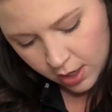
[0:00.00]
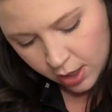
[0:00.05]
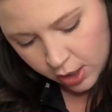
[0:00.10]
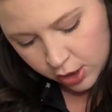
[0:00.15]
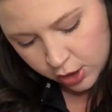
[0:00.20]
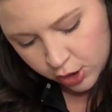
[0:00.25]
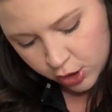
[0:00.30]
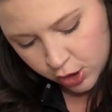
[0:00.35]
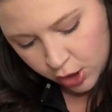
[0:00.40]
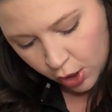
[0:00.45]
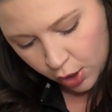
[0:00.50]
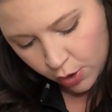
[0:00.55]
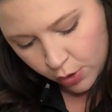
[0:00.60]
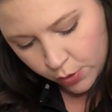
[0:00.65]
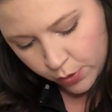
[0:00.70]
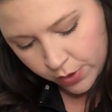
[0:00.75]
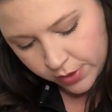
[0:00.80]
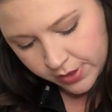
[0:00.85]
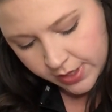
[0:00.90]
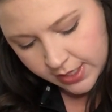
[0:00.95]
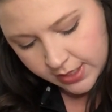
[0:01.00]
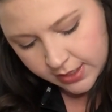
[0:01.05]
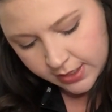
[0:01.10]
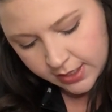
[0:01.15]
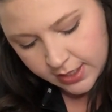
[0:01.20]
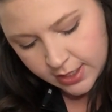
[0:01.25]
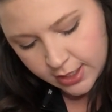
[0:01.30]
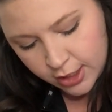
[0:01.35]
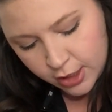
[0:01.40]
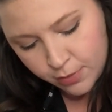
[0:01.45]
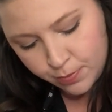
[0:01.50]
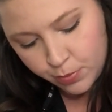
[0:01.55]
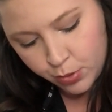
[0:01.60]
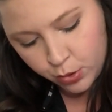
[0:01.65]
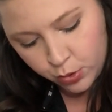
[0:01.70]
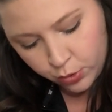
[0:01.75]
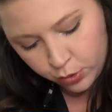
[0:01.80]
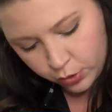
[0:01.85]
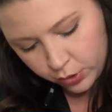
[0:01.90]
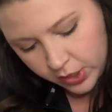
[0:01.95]
So this is
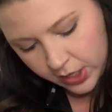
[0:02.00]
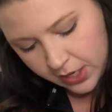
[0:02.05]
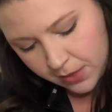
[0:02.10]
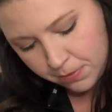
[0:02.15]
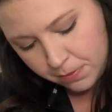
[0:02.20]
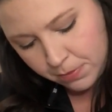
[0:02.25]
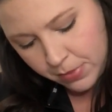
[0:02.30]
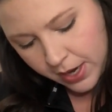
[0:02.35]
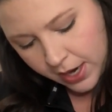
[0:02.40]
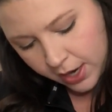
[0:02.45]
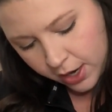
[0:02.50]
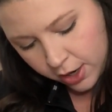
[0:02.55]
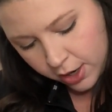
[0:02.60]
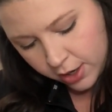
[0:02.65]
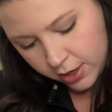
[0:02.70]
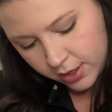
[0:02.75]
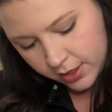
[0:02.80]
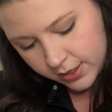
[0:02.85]
Pull and Bear,